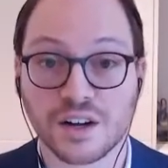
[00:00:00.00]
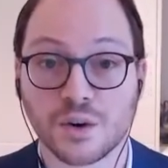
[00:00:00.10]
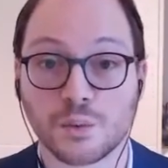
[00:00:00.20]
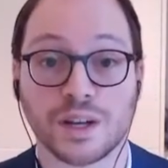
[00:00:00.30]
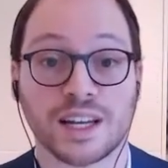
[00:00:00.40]

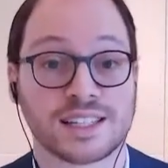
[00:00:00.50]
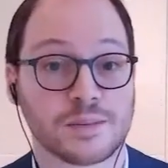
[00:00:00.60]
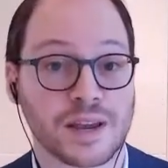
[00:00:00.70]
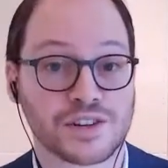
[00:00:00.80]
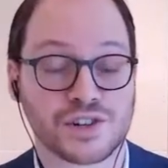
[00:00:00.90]
We need to
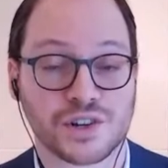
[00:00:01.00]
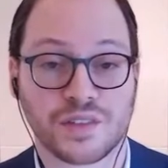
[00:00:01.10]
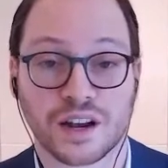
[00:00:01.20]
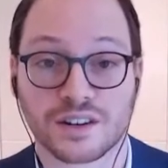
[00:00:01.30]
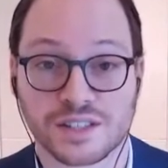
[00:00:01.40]
make sure that
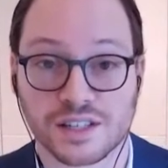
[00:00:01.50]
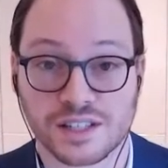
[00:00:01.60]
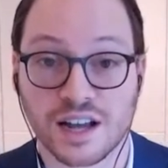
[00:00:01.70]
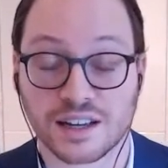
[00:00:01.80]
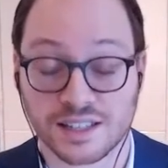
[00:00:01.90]
our
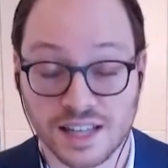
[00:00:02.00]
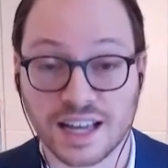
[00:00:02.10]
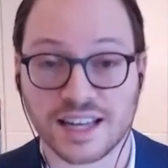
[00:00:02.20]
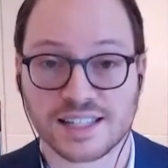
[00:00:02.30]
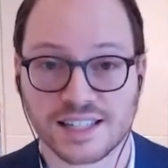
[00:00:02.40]

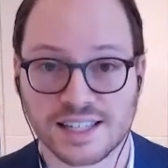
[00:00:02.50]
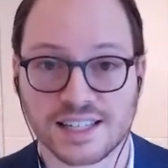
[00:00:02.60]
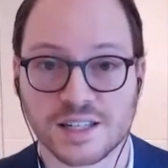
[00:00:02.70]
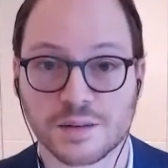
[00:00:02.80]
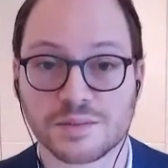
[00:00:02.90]
societies and
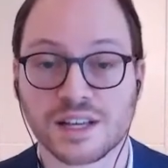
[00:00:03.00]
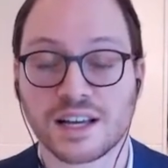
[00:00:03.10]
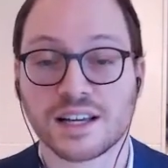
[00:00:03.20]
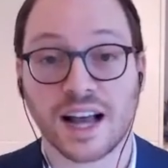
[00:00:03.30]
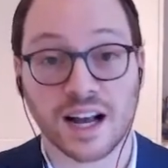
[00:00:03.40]
systems
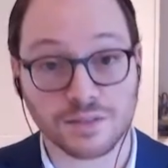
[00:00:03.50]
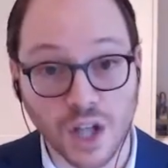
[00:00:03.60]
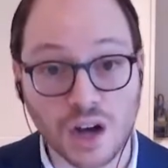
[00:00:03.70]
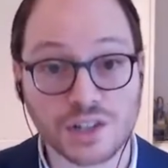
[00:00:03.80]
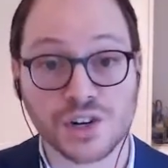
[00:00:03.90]
have
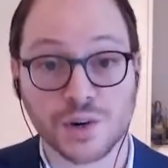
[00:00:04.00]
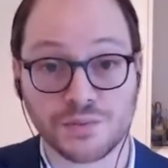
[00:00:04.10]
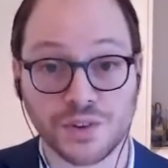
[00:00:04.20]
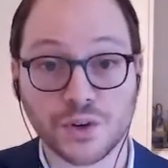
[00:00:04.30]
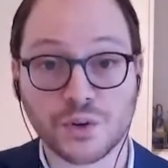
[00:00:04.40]
long-term
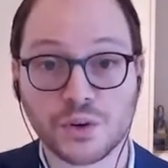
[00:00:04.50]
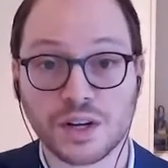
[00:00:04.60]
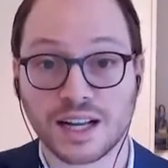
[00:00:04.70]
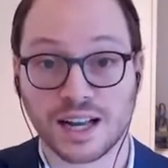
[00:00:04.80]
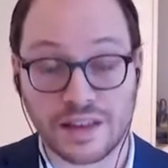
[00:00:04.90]
view
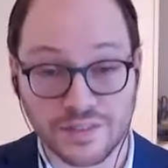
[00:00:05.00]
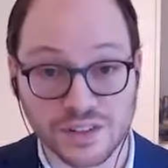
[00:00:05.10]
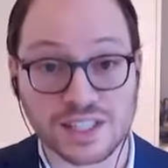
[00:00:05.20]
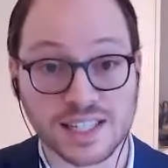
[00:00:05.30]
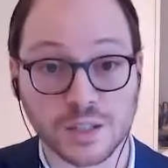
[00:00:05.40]
and that they'll
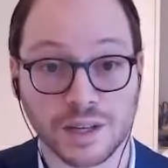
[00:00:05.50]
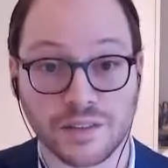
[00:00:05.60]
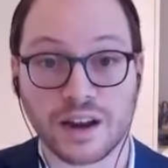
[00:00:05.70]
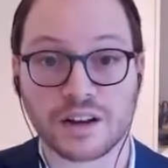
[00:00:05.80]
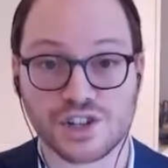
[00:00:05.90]
still be
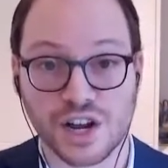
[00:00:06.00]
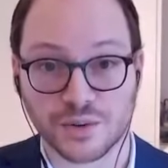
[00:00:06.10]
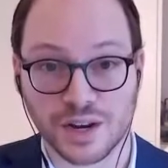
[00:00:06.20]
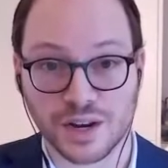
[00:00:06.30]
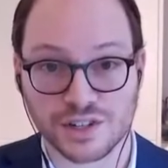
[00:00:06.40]
there
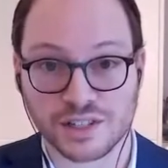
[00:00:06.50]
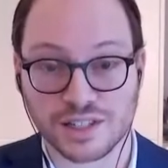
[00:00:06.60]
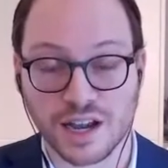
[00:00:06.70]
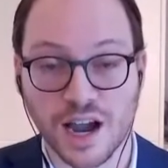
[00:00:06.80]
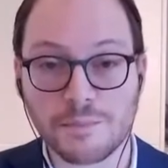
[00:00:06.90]
generations to
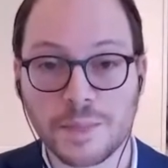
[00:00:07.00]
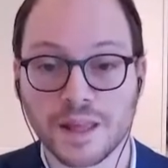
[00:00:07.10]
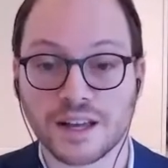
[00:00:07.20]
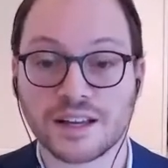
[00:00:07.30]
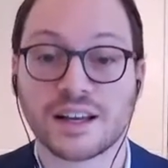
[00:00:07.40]
come,
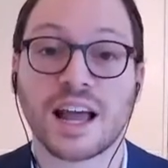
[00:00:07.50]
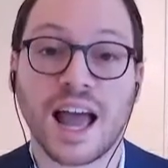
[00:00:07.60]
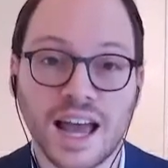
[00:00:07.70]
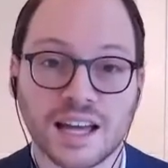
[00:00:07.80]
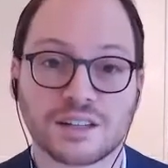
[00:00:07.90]

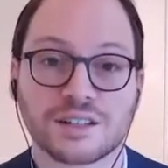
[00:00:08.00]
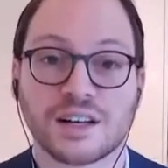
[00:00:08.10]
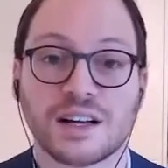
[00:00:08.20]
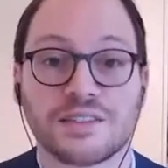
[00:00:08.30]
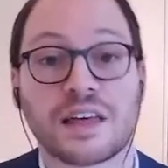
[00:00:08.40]
and
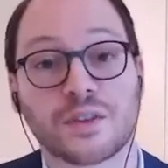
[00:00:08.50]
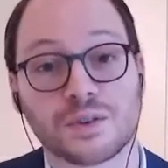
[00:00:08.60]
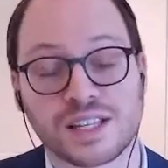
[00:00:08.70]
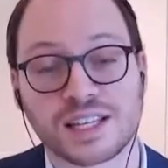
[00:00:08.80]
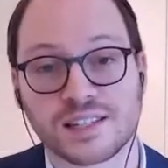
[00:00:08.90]
that those
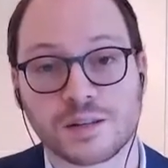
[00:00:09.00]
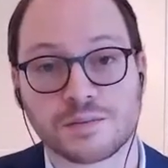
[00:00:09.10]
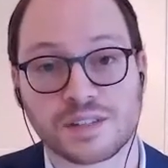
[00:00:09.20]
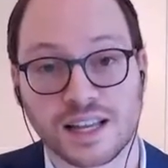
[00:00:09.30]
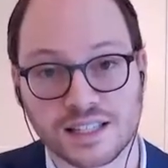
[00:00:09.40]

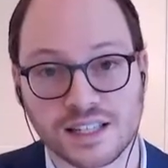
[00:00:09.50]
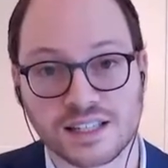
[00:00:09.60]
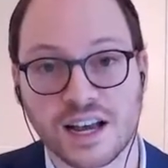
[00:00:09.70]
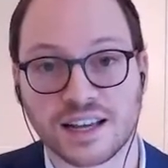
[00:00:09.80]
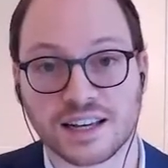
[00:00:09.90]
systems and
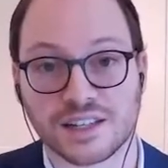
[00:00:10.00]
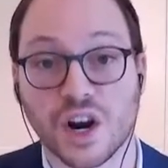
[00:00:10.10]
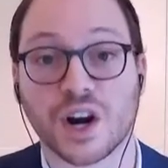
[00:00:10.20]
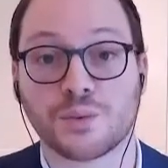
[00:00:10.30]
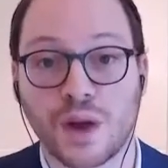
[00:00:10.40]
societies
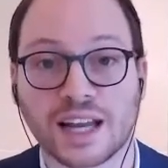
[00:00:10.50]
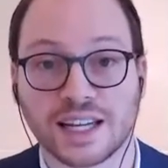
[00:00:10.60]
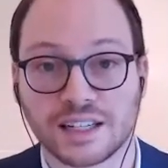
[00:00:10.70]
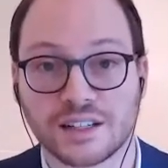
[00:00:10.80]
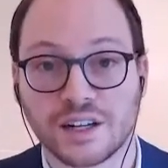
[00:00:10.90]
are
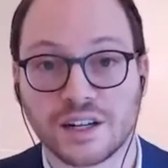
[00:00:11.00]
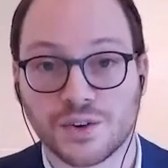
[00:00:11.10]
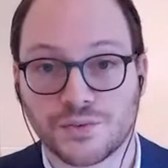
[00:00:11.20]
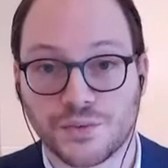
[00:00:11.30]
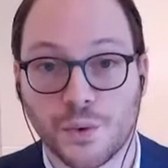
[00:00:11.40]
ready
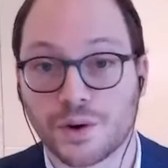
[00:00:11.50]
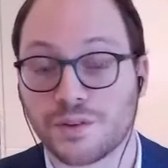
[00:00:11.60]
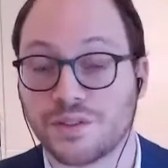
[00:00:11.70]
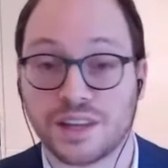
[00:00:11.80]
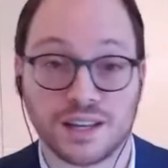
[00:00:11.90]
for
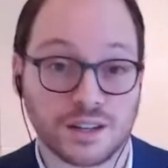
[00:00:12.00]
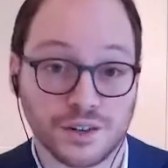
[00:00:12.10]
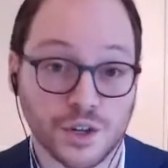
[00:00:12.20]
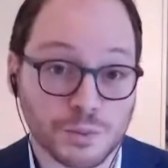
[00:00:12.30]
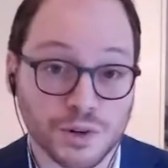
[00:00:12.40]
the
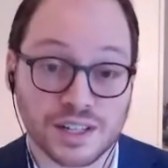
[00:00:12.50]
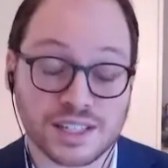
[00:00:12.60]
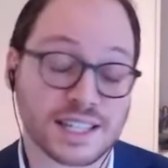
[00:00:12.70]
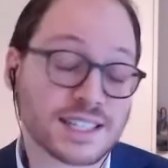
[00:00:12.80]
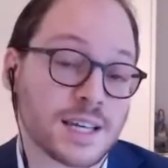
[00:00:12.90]
numerous
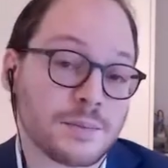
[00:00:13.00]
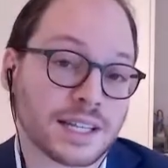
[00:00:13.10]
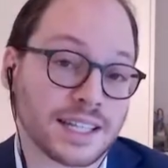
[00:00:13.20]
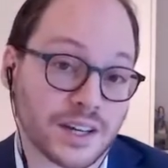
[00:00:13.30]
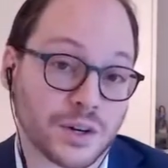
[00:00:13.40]
and
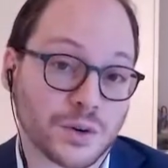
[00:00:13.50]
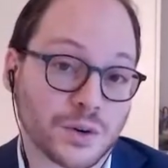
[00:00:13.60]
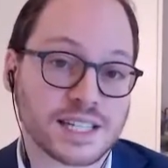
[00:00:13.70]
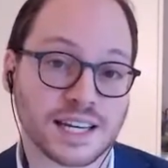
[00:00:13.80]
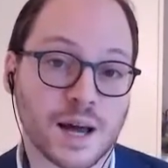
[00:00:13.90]
seemingly
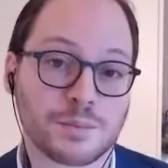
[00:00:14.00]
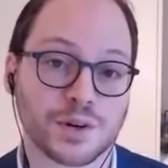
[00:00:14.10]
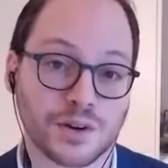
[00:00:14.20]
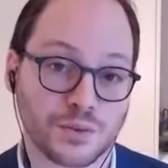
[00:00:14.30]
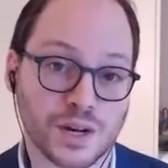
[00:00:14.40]
increasing number
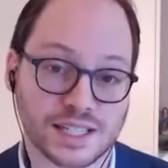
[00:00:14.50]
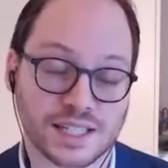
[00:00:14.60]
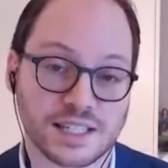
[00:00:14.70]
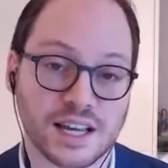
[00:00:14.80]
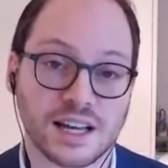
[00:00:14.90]
of
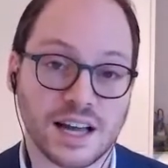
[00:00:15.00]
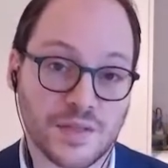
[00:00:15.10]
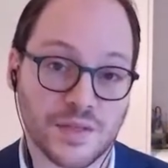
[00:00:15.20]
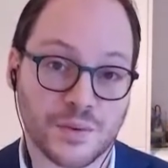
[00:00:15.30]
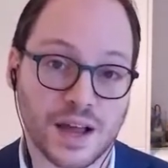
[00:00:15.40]
risks
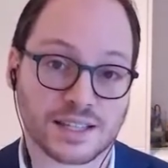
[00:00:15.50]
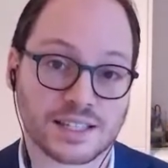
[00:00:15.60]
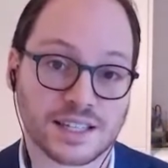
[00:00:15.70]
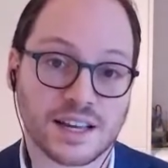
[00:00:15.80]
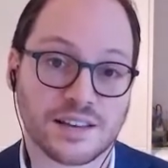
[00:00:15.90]
and
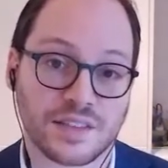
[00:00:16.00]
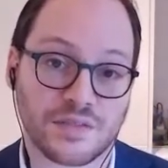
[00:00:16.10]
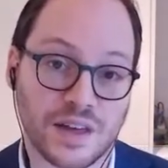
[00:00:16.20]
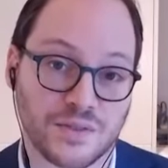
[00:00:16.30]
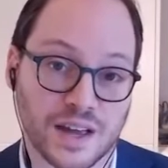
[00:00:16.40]
threats that
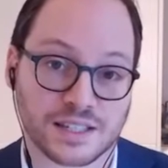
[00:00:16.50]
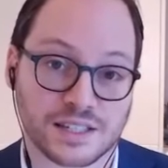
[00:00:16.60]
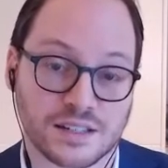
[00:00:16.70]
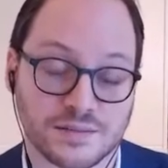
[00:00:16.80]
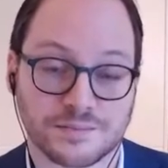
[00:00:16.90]
they face.
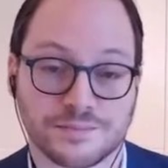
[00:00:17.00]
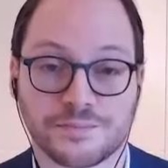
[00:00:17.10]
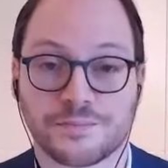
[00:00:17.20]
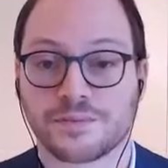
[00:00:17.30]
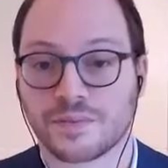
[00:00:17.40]

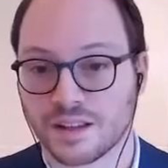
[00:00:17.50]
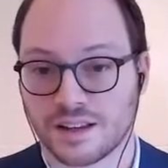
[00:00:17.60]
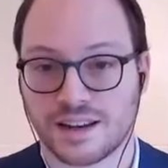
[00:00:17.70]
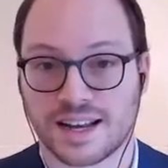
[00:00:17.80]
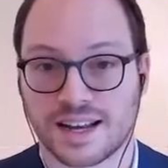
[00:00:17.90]

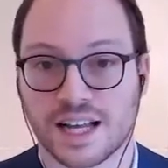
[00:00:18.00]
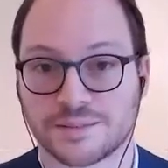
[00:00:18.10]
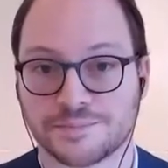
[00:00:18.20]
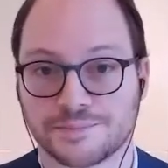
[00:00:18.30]
Next slide.